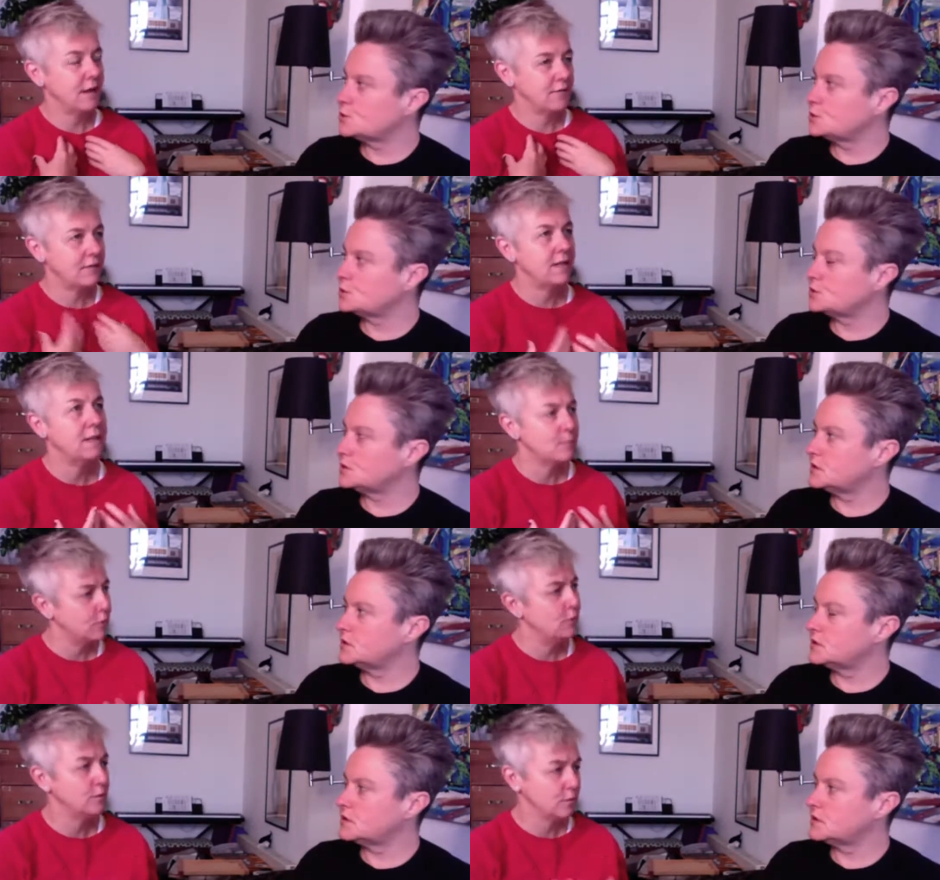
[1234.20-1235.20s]
Speaker 1: that really
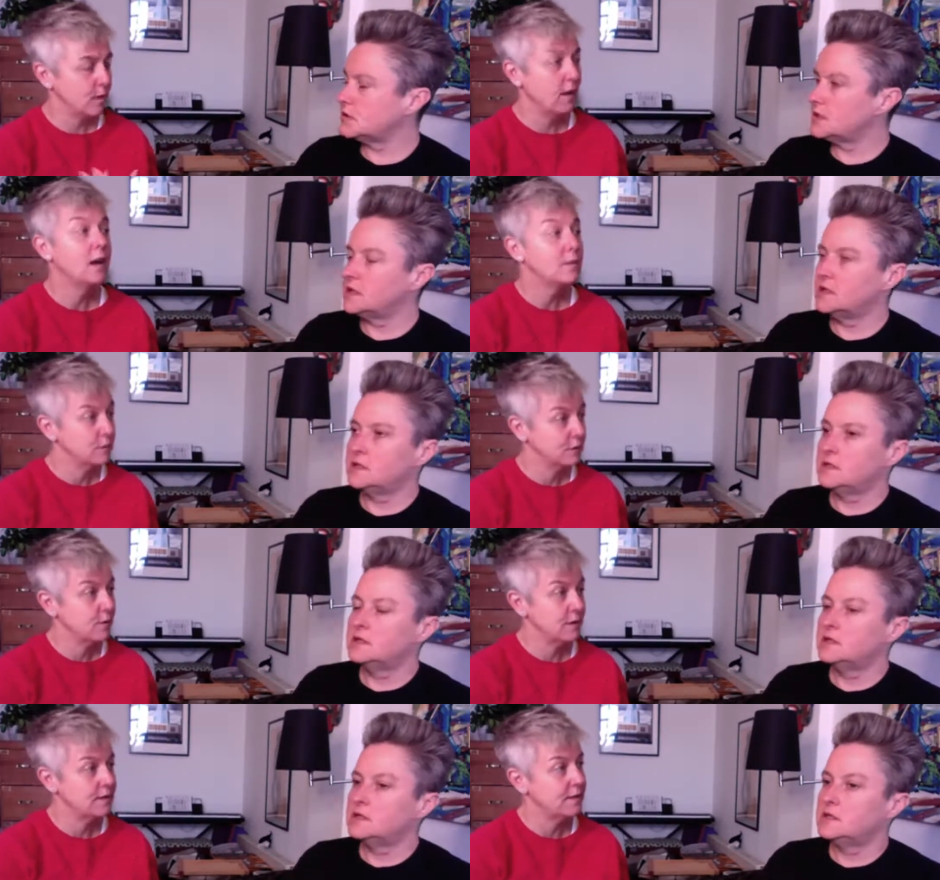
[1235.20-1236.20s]
important when I was
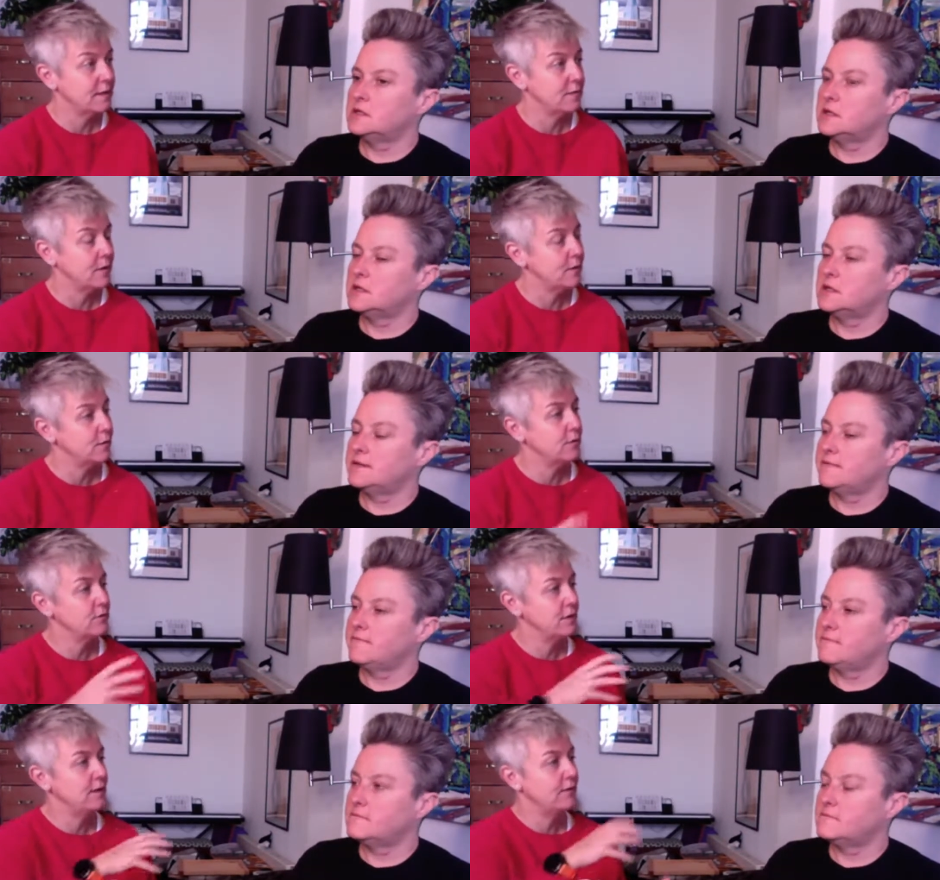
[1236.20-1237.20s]
quitting, but I was
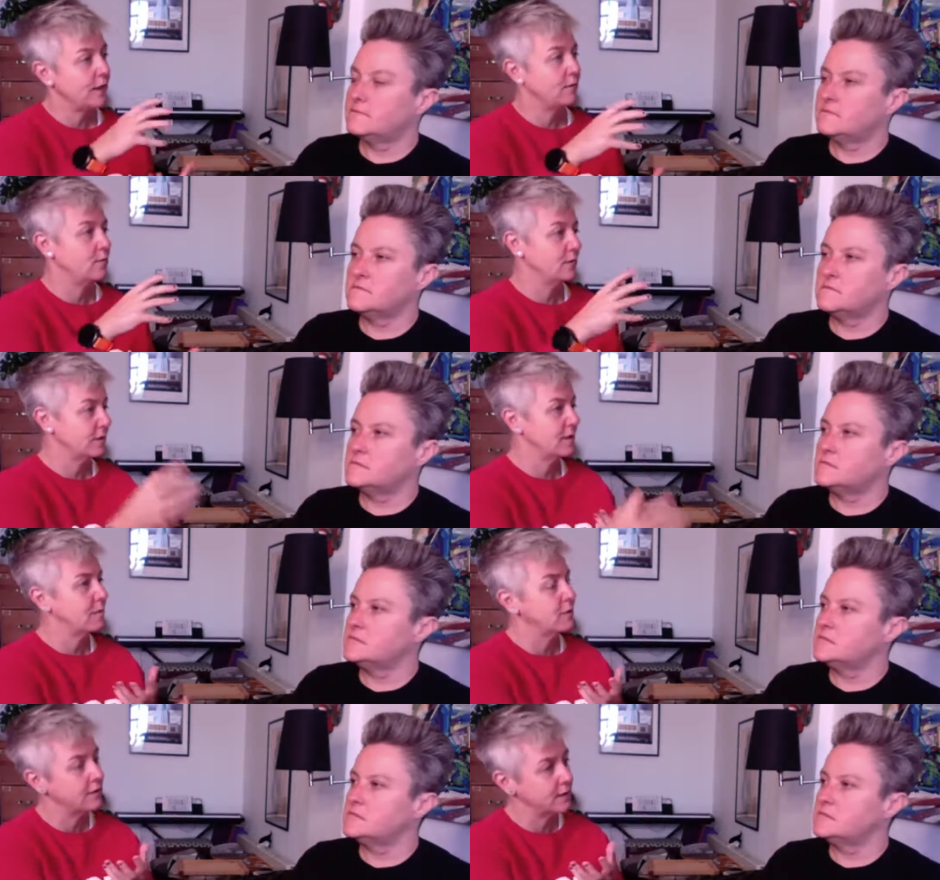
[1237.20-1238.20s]
wondering if that was a
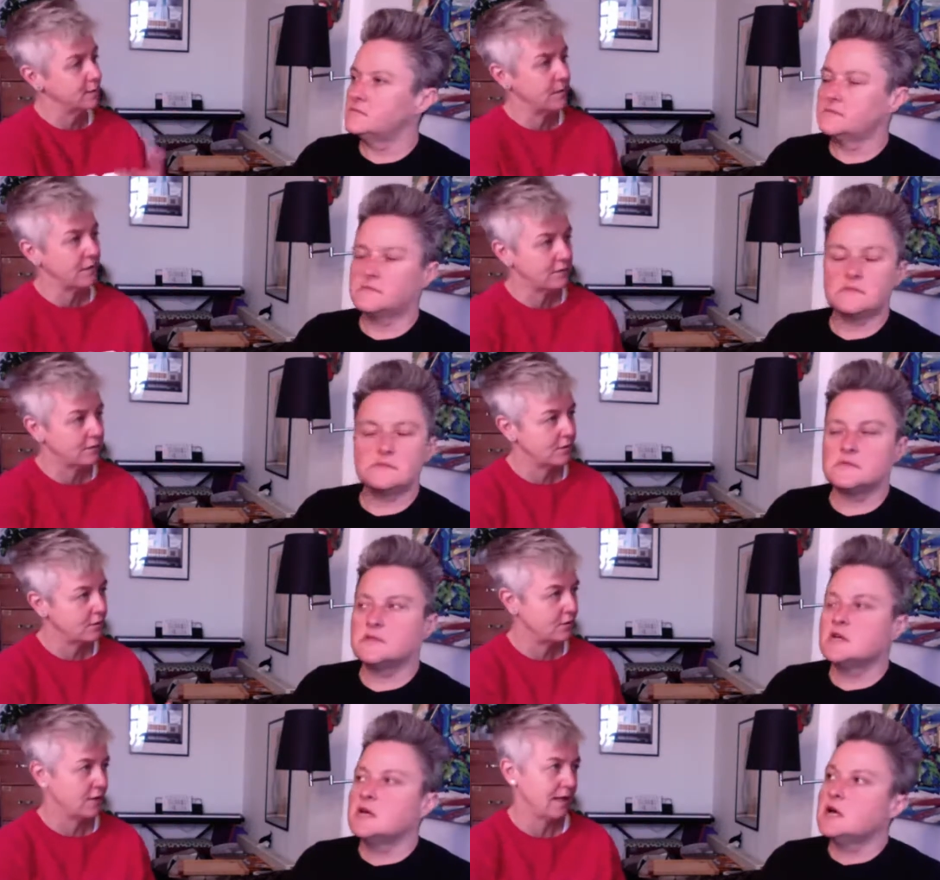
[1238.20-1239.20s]
similar experience
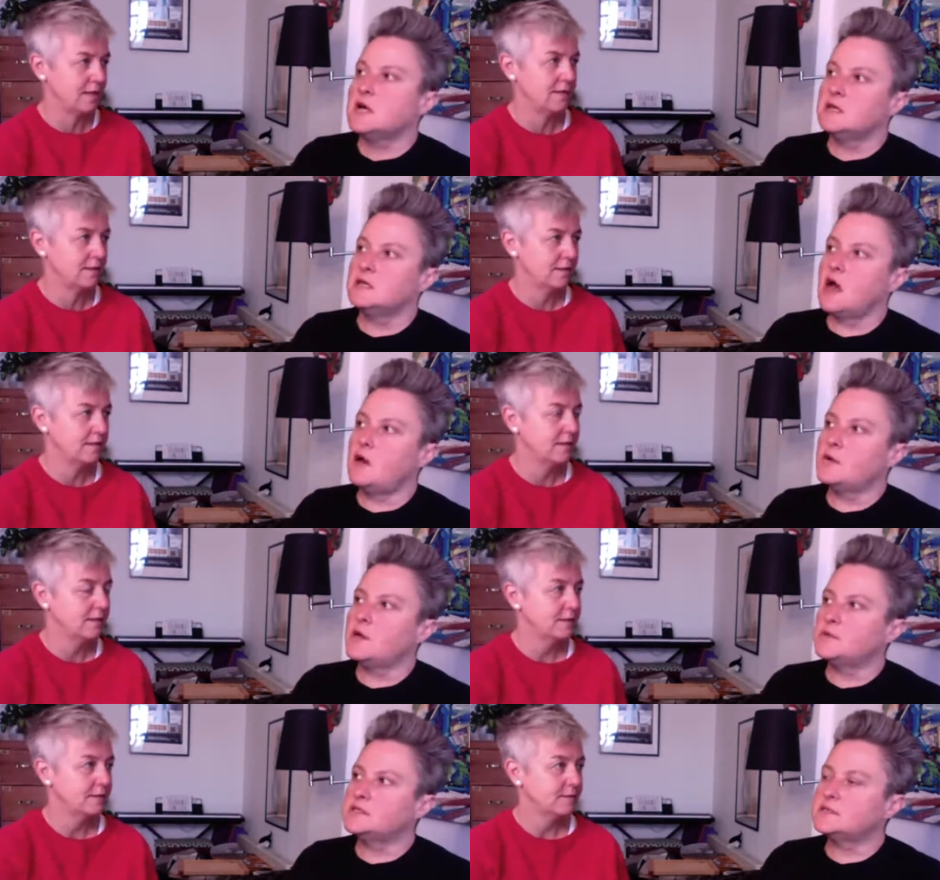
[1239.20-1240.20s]
that you'd had. No,
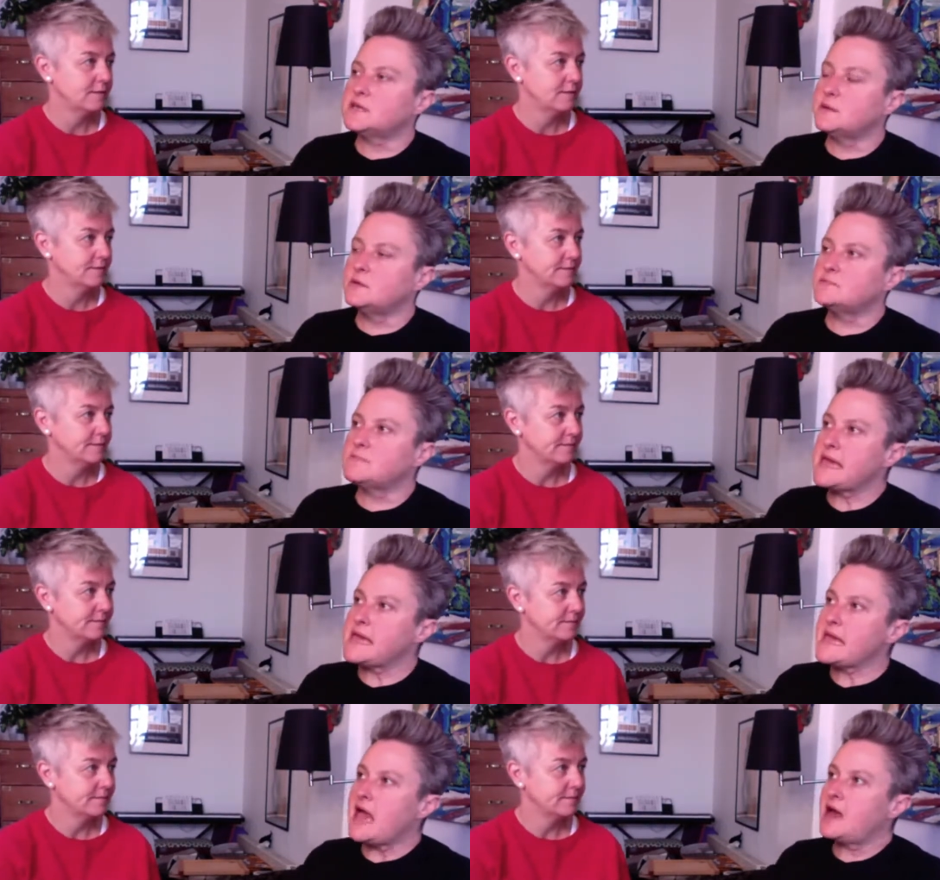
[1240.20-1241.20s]
it
Speaker 2: was, it was
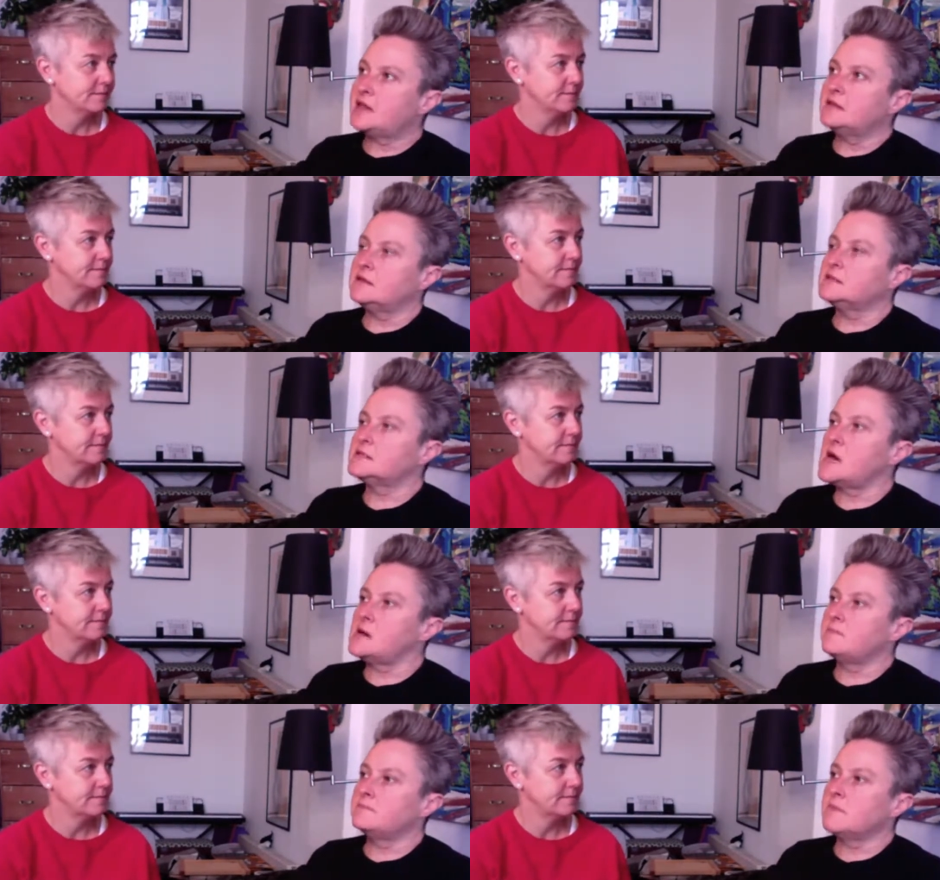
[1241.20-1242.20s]
me and
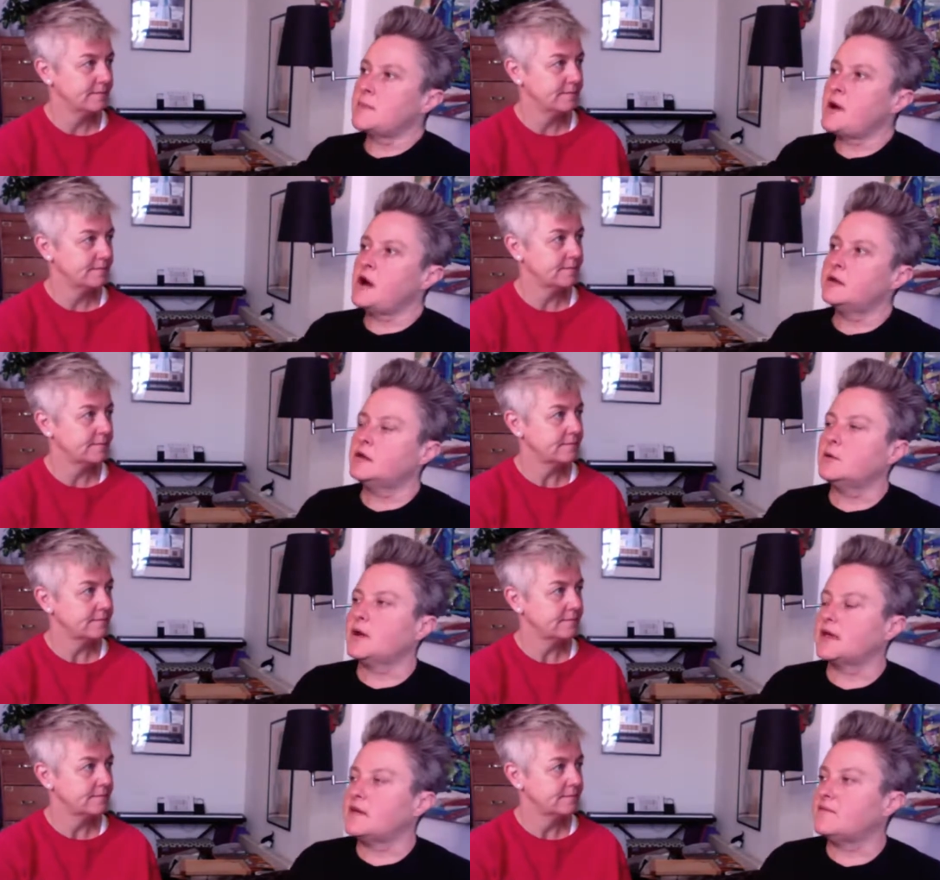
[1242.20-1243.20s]
um, my partner
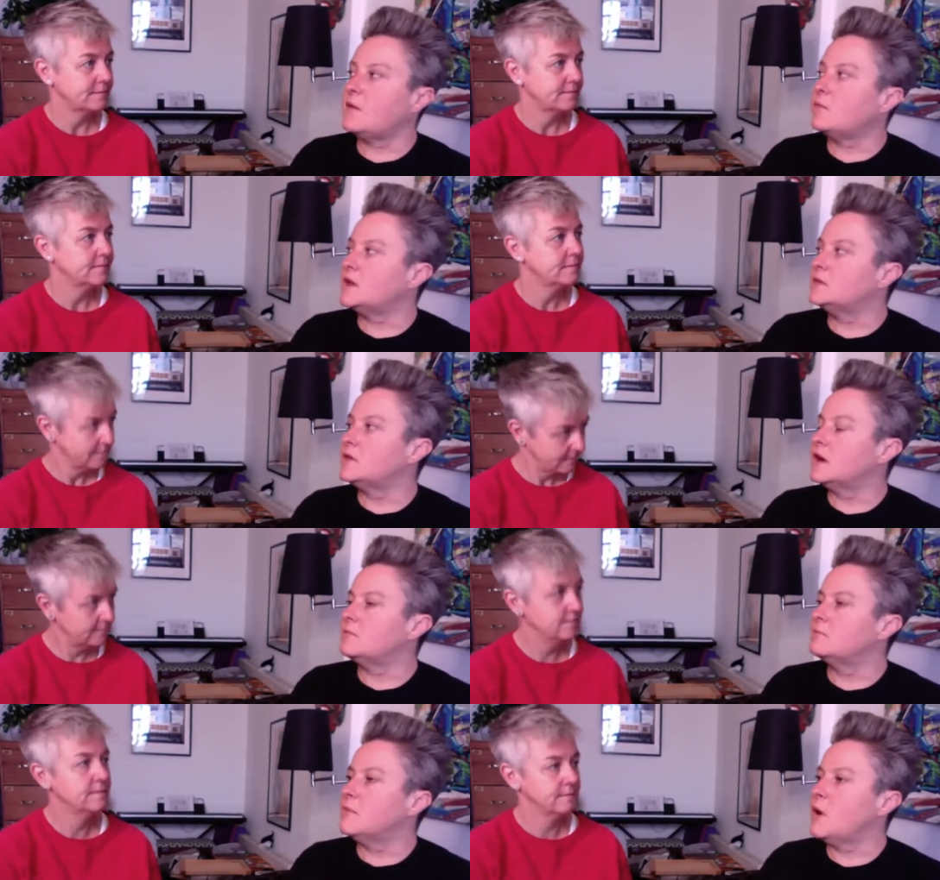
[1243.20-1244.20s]
who I gave up with, um,
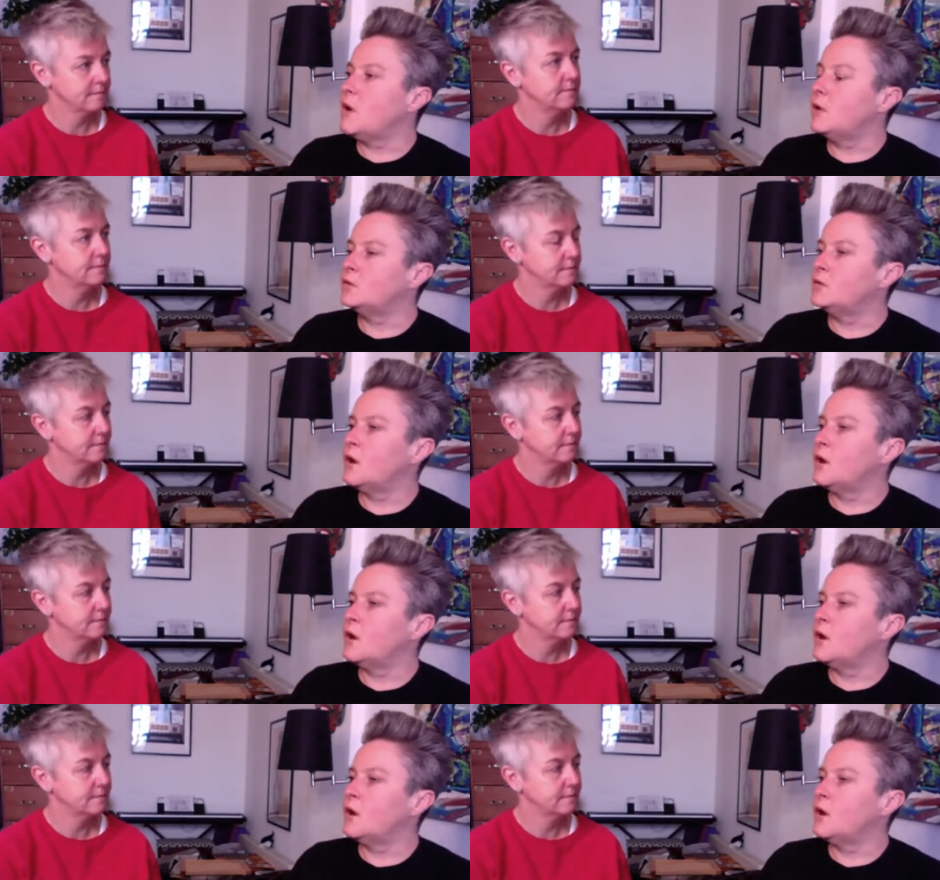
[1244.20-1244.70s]
mm. um, on